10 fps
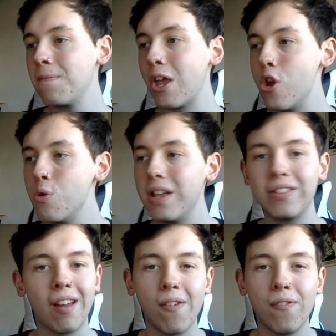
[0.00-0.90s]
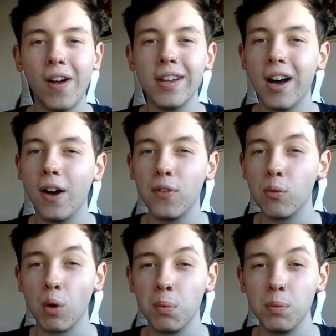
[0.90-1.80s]
who he's going to fight after
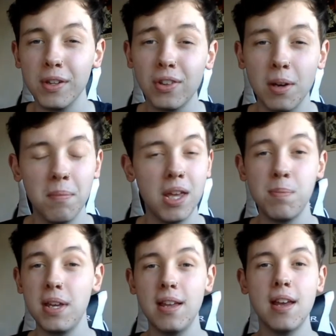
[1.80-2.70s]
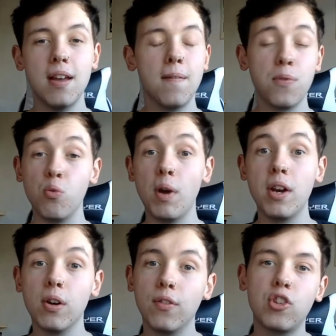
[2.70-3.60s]
Robert Whittaker. Maybe the
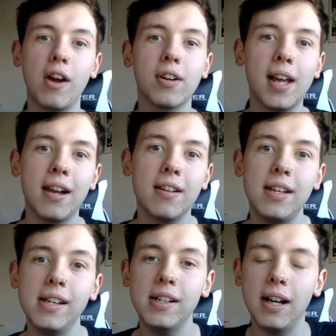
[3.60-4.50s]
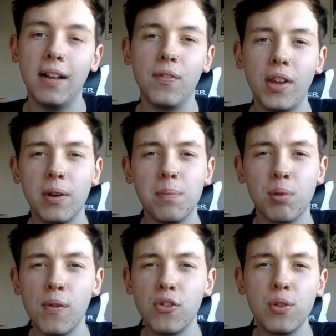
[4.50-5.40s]
winner of Jared Cannonier and Derek
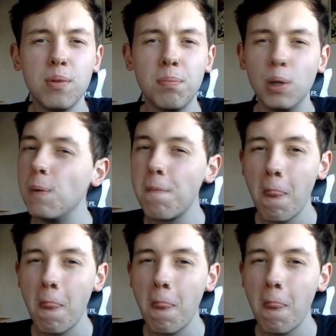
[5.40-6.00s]
Brunson, but